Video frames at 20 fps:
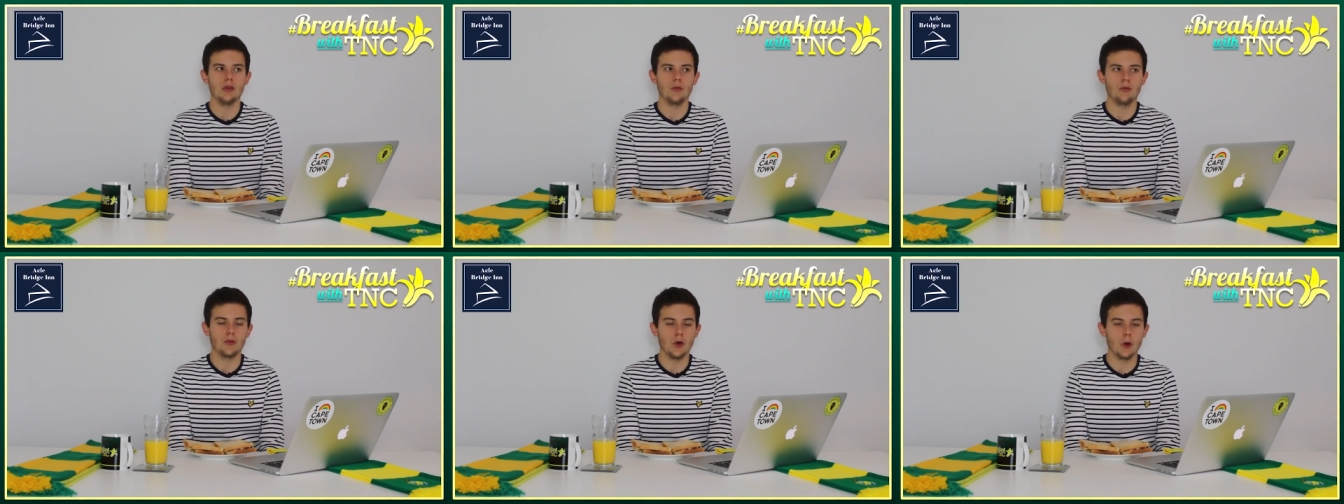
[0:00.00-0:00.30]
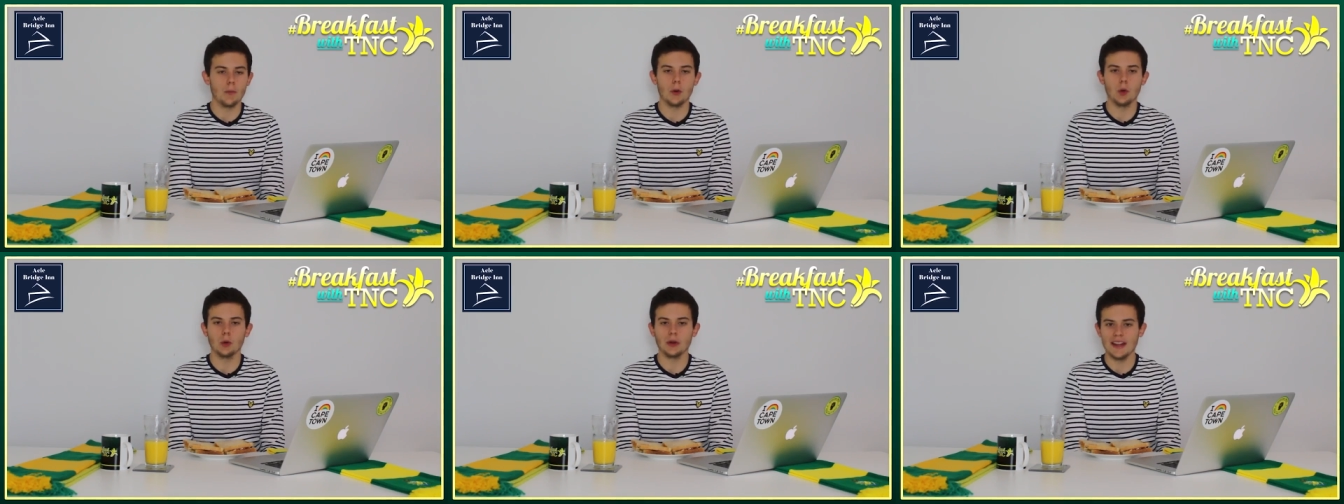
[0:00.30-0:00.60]

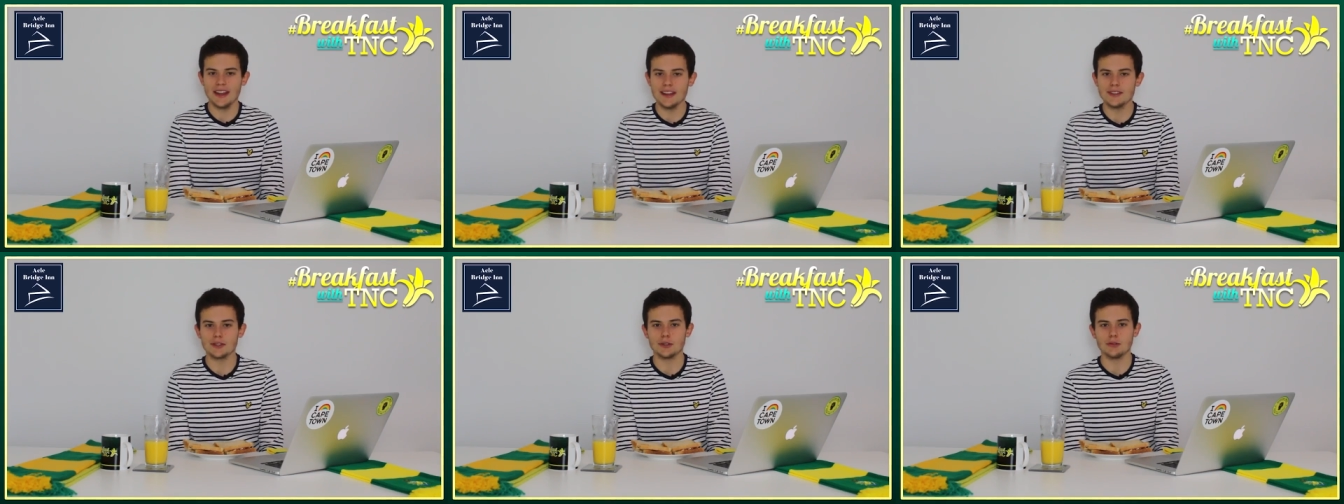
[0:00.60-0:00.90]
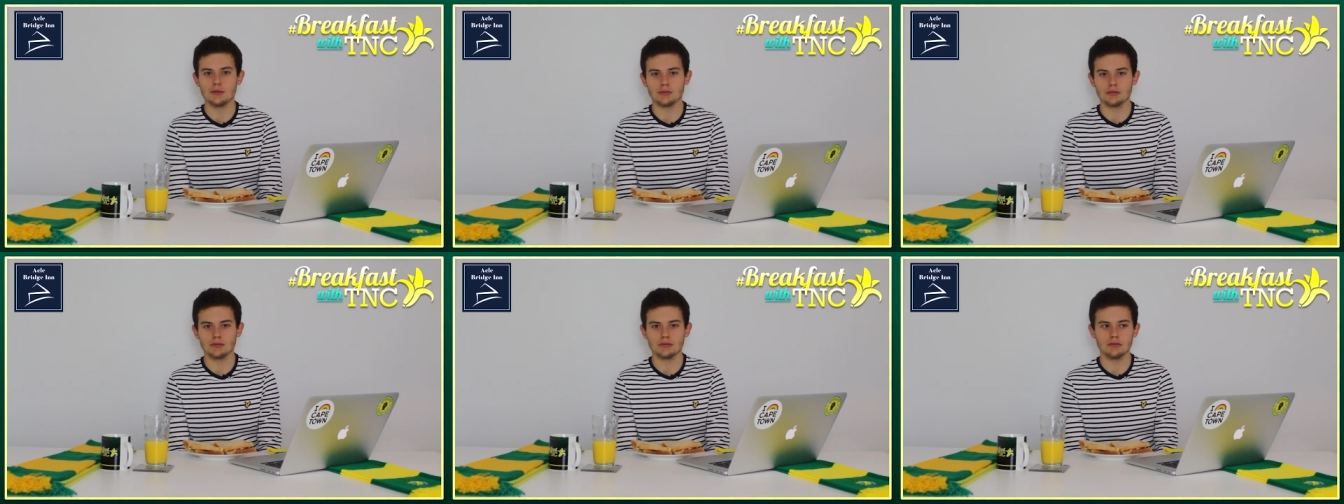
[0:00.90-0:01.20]
football
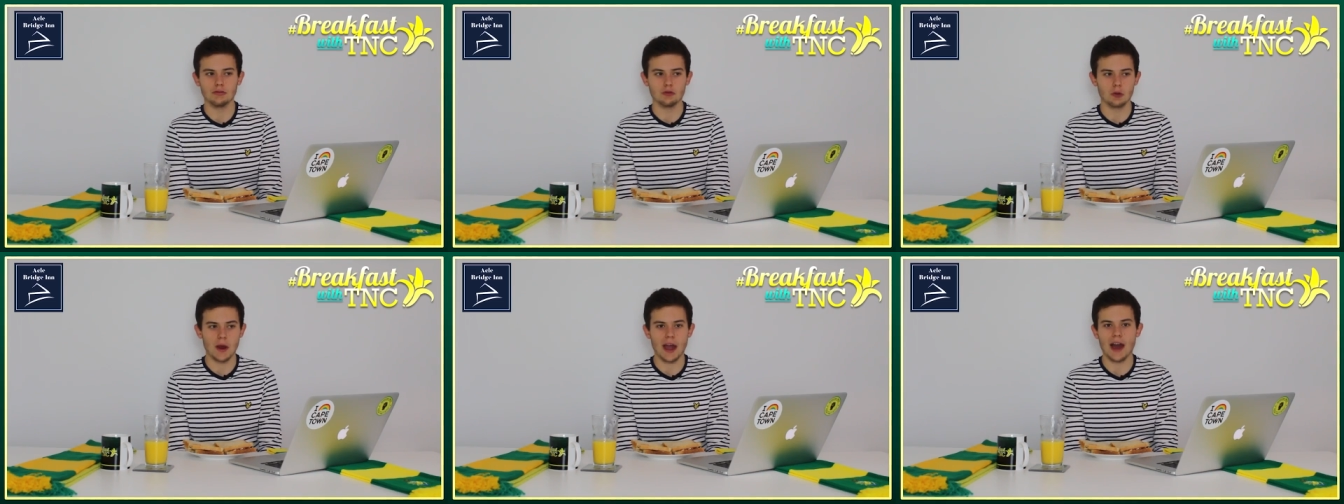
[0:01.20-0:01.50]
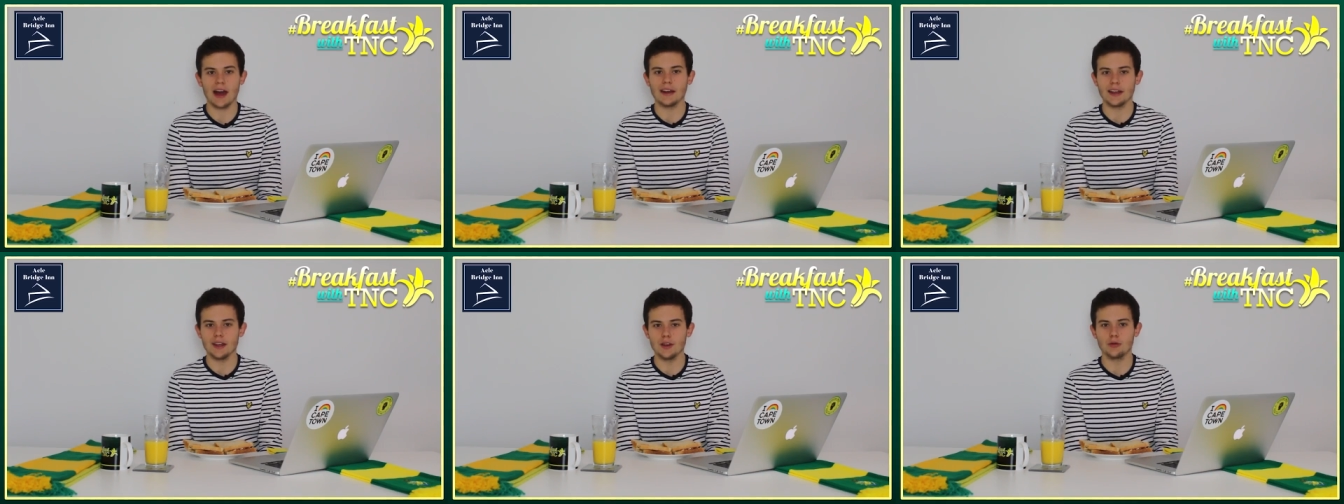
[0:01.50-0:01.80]
isn't
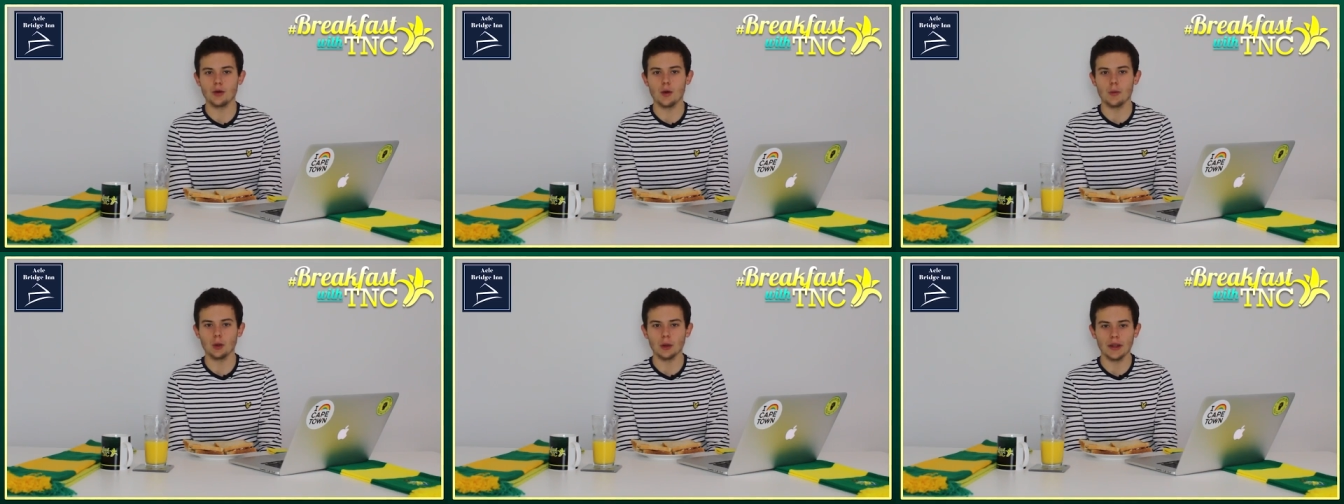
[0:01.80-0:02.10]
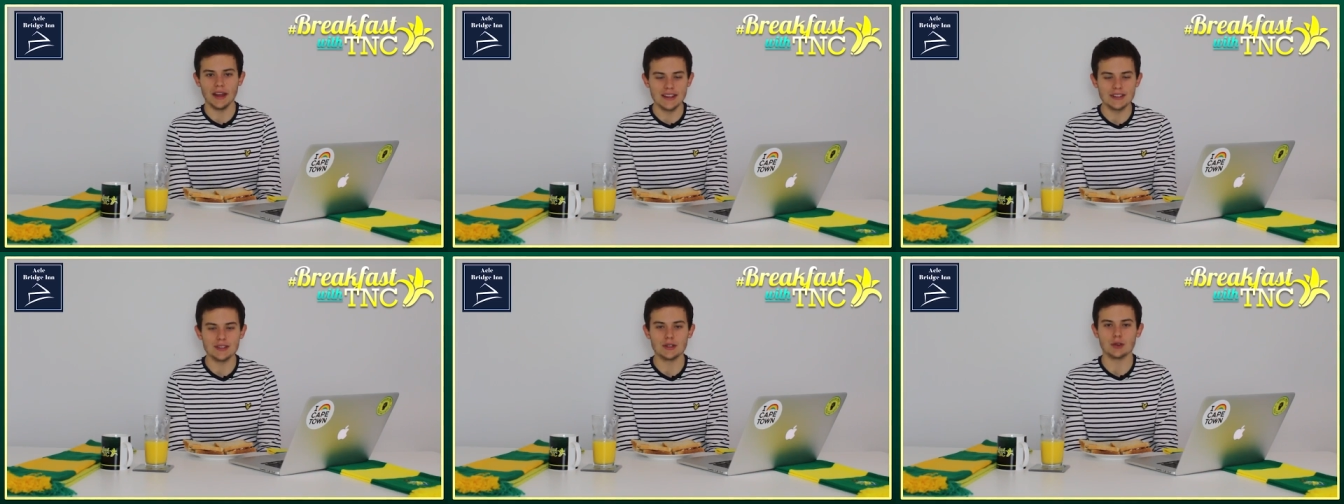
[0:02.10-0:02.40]
reality.
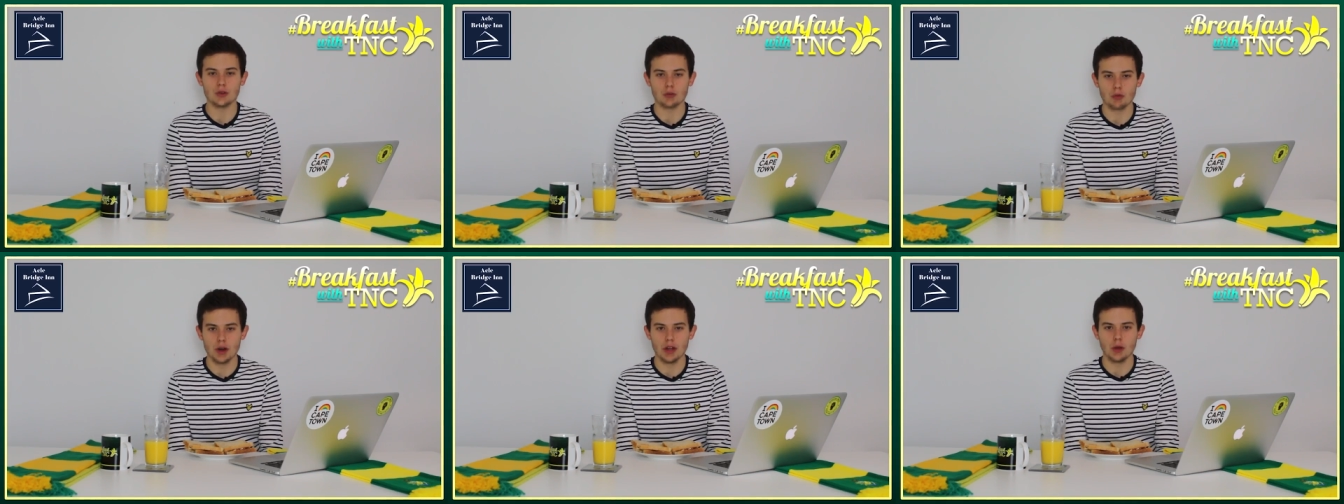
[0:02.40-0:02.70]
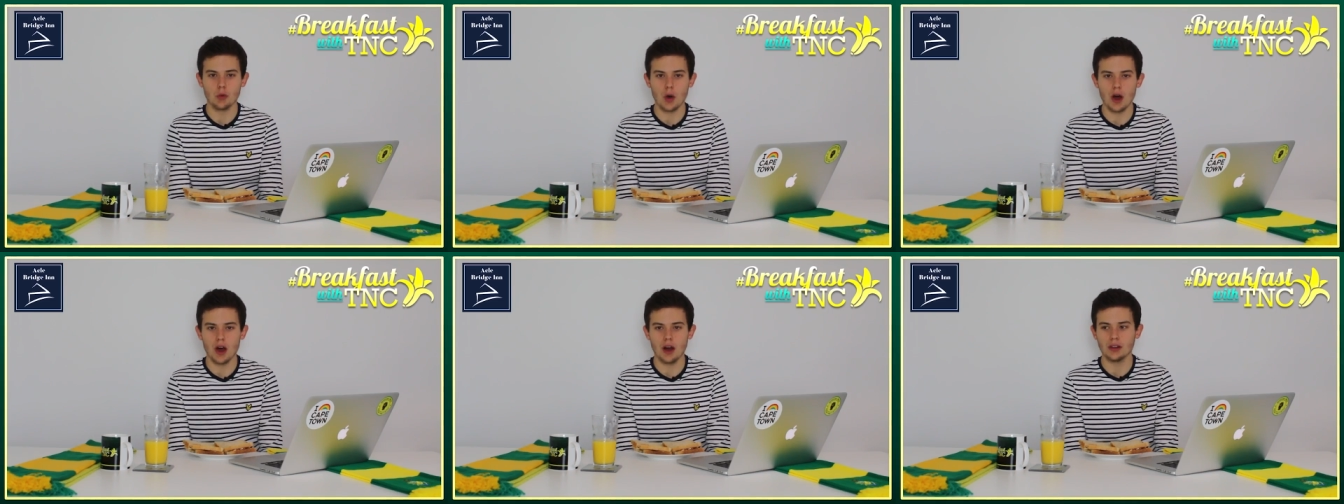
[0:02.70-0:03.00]
Football isn't the
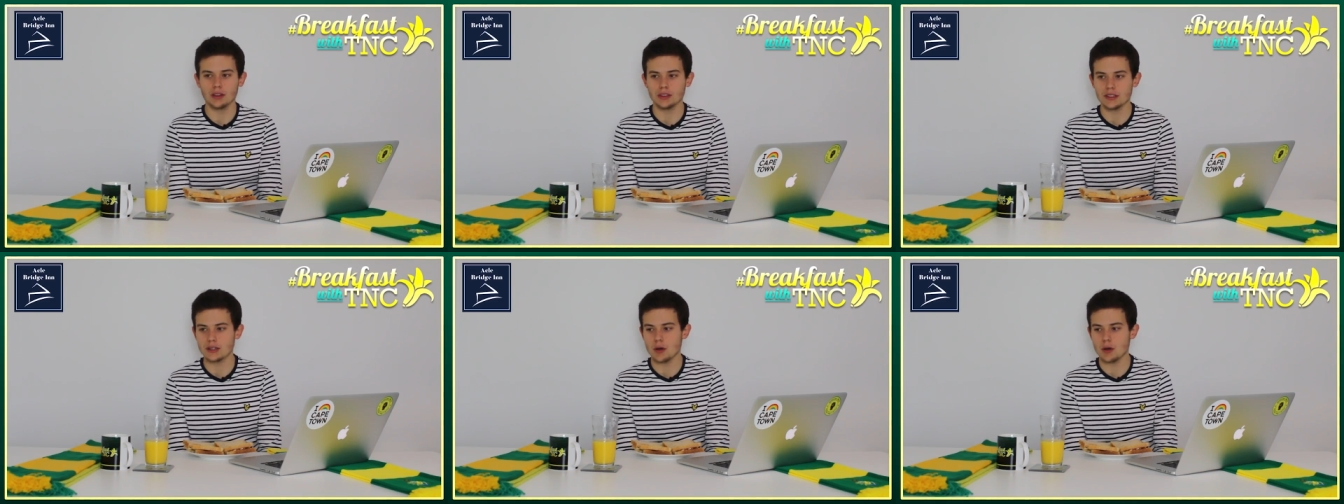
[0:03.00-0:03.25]
real world.